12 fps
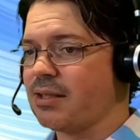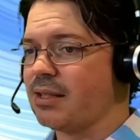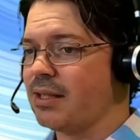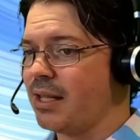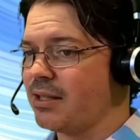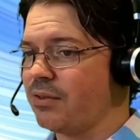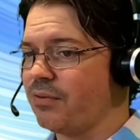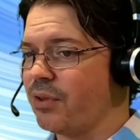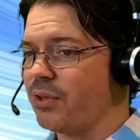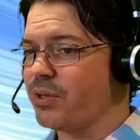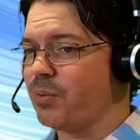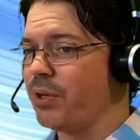gets the
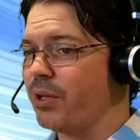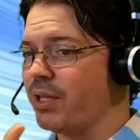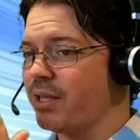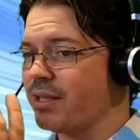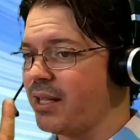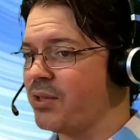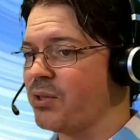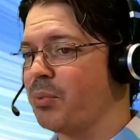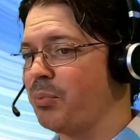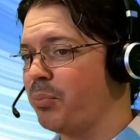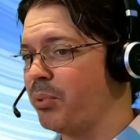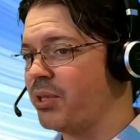first word, it starts to
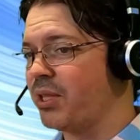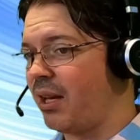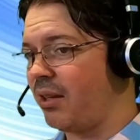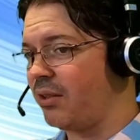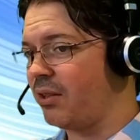put together